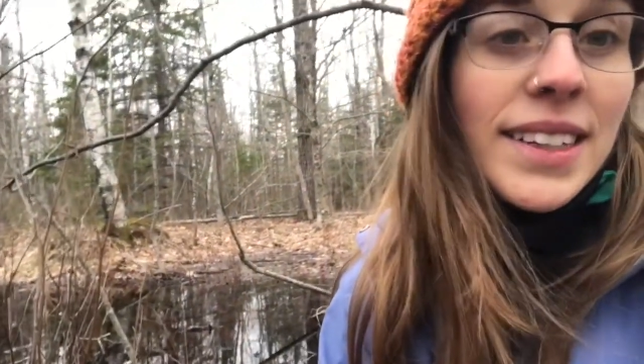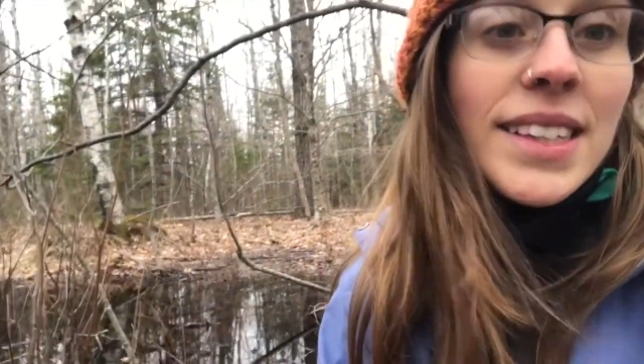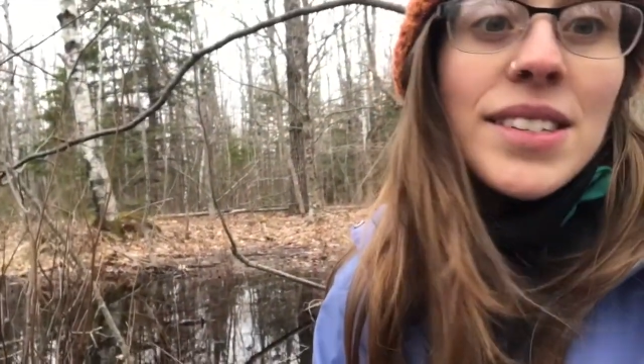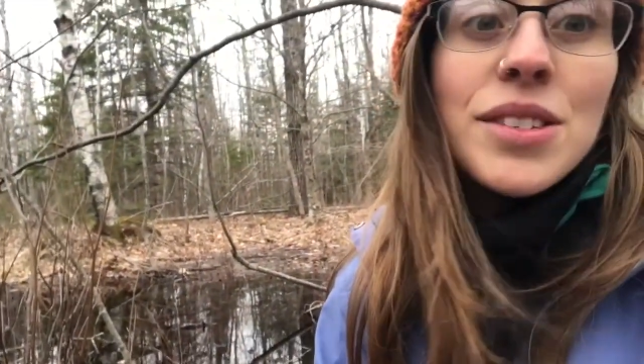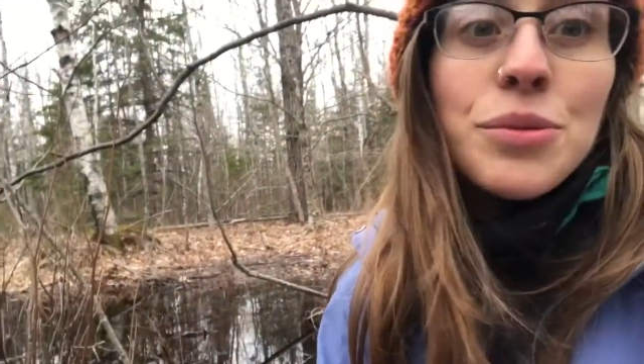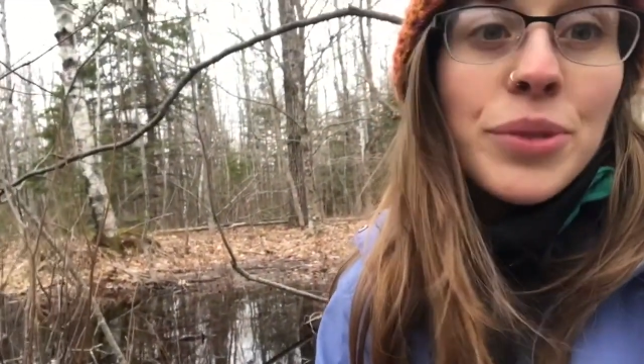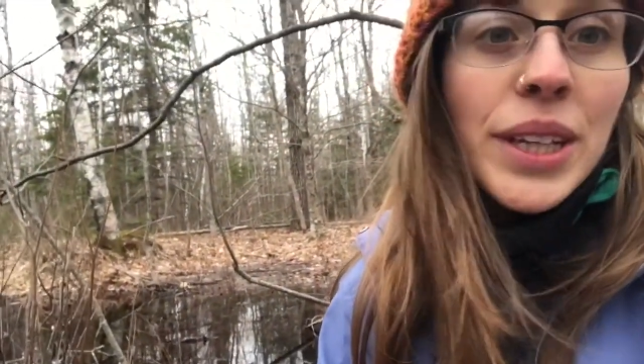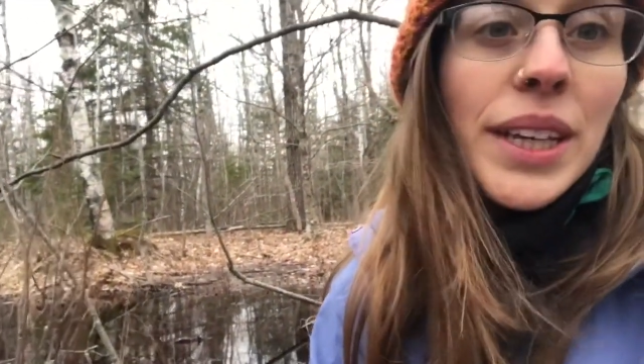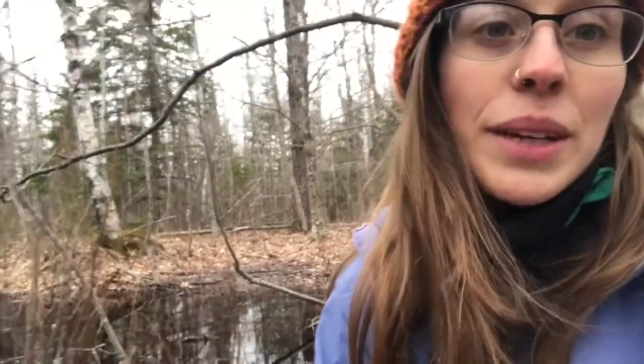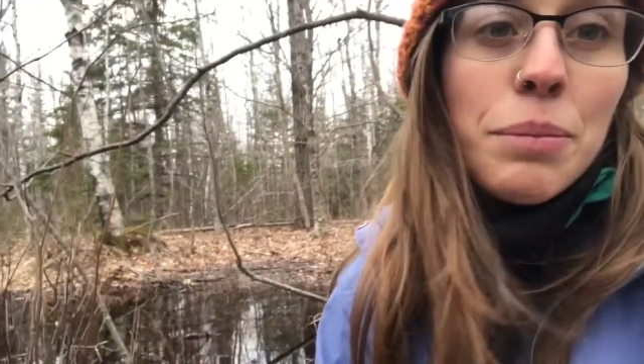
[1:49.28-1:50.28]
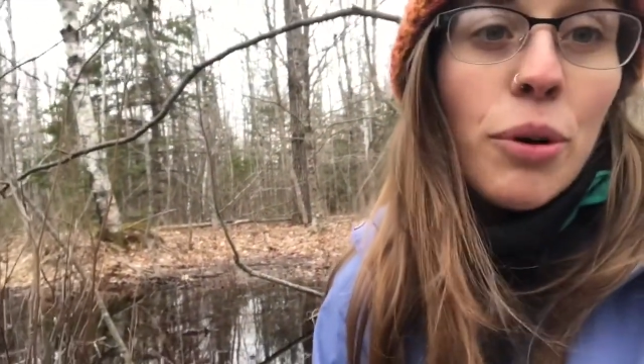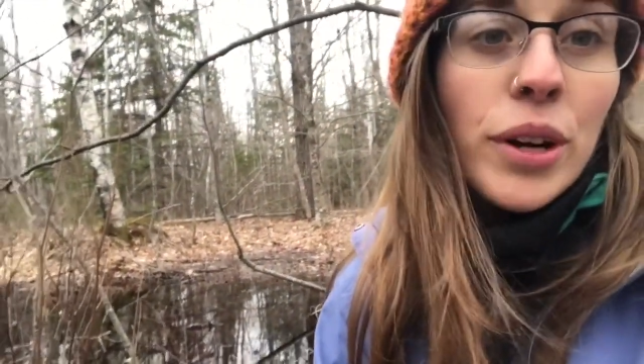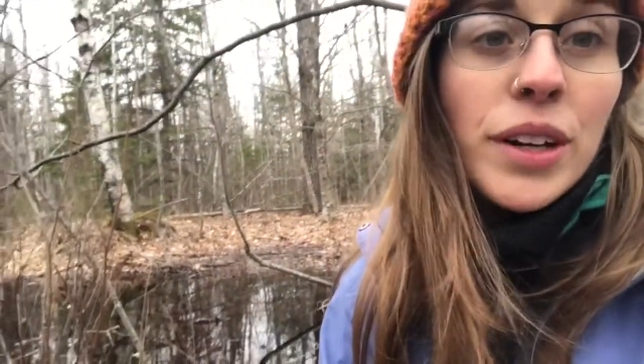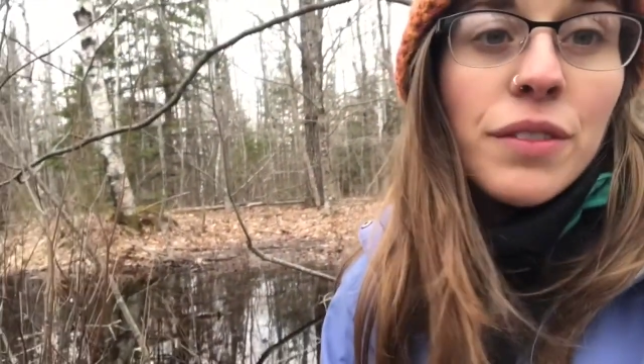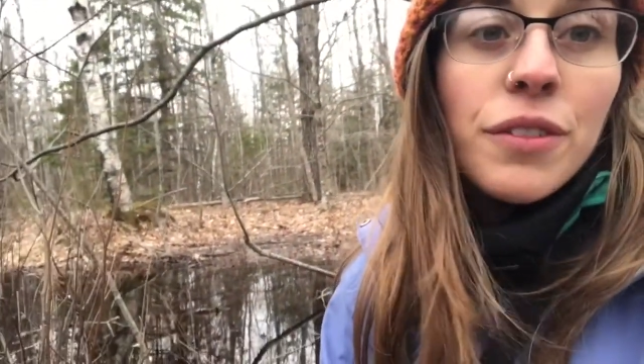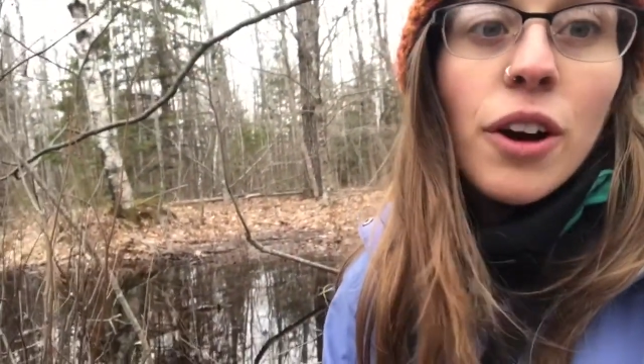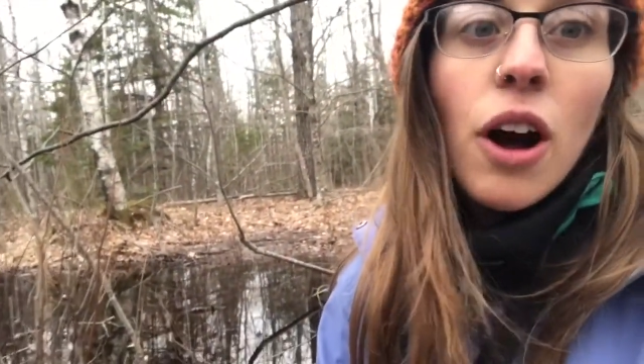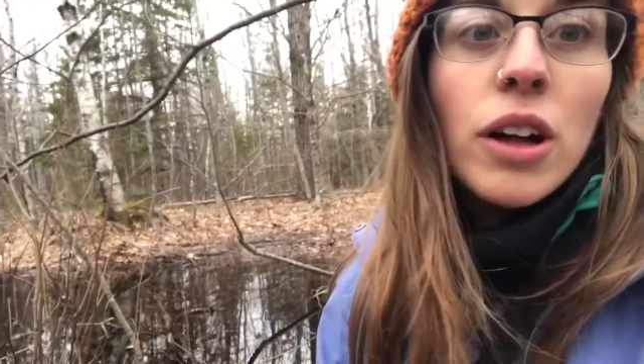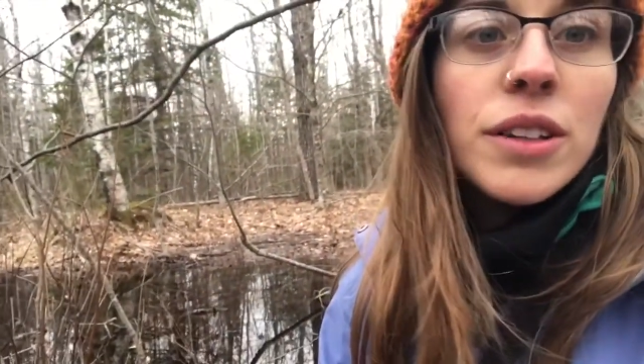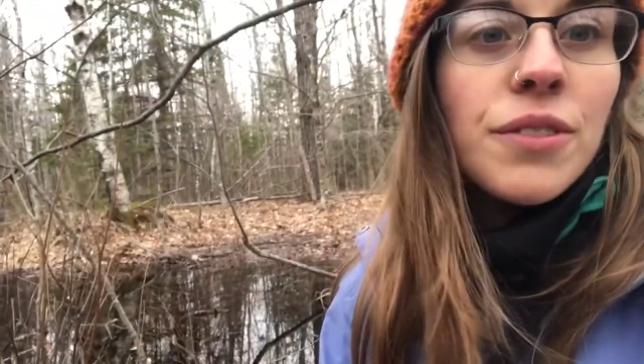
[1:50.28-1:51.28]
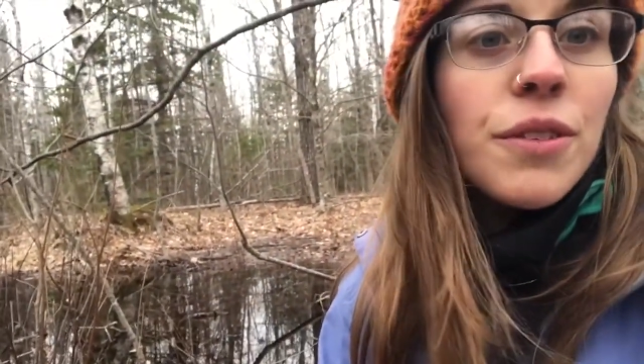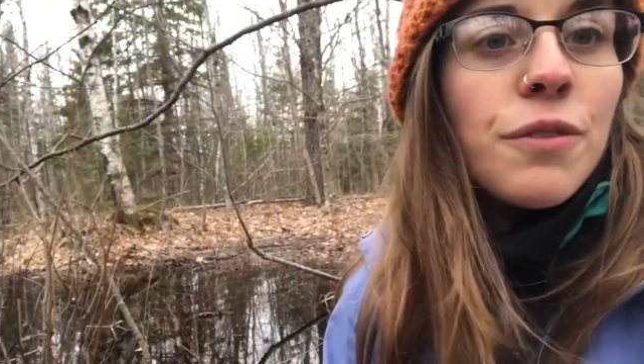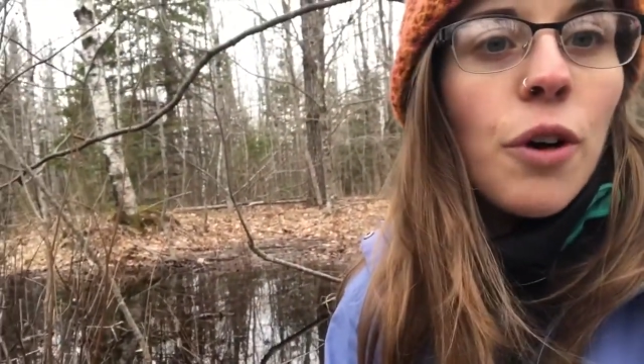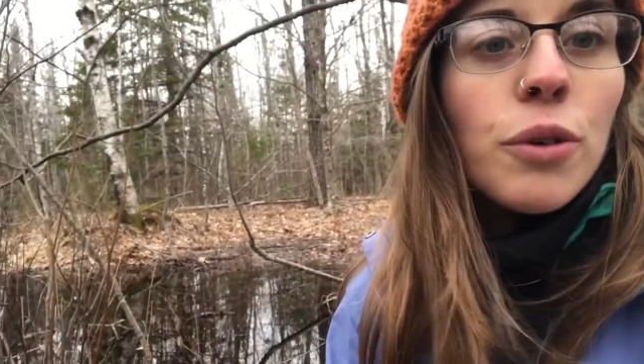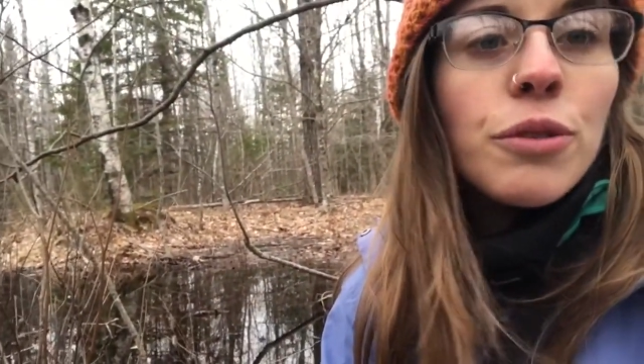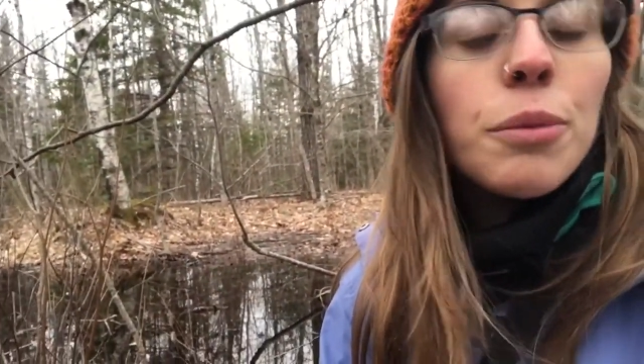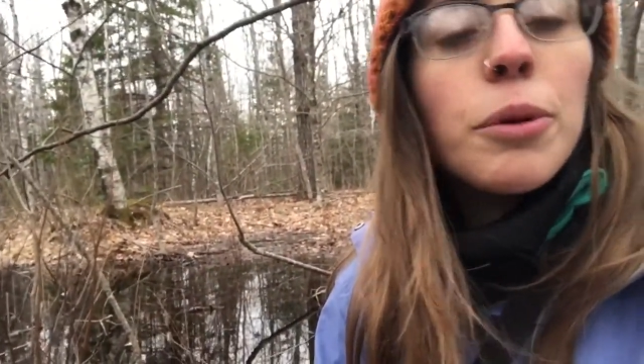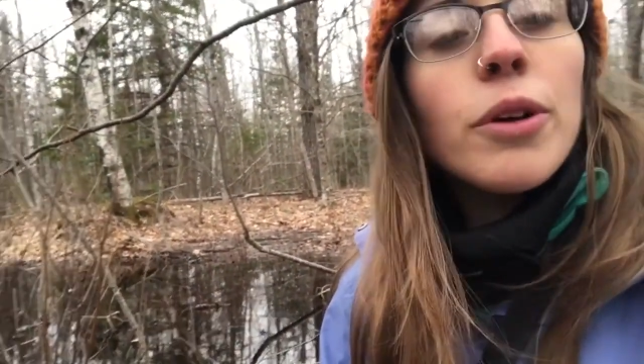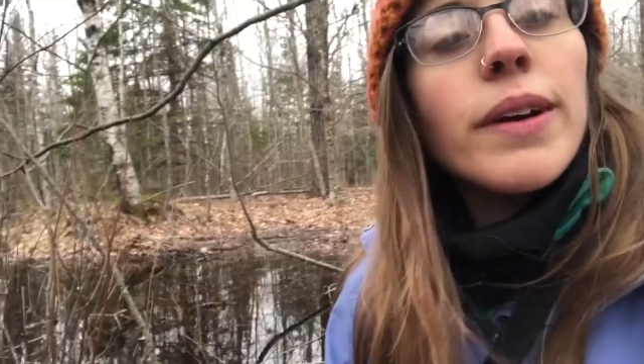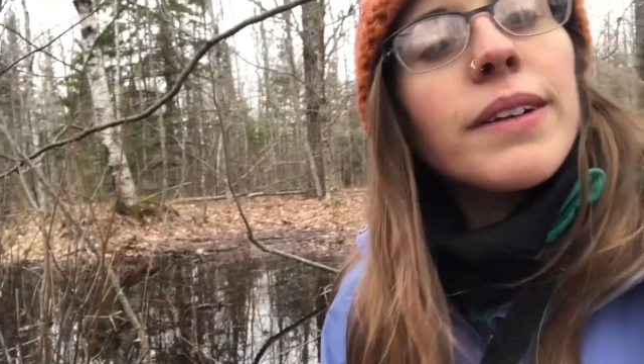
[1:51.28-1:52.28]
This is really important for all of the vulnerable